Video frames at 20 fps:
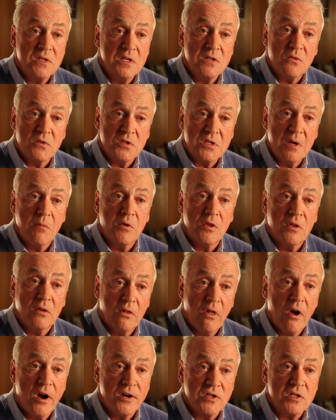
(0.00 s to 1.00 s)
These are some of the
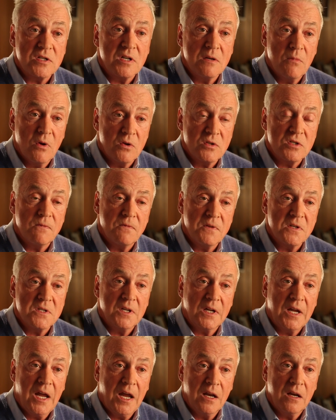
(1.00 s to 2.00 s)
largest and most
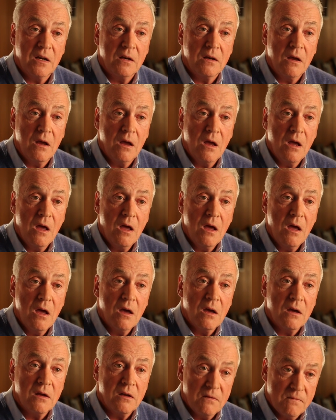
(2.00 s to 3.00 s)
sophisticated
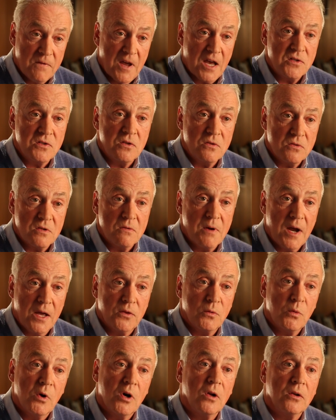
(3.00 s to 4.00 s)
investors
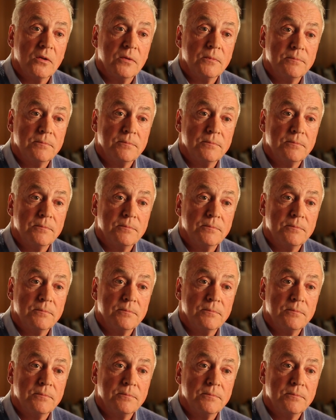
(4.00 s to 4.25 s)
around the world.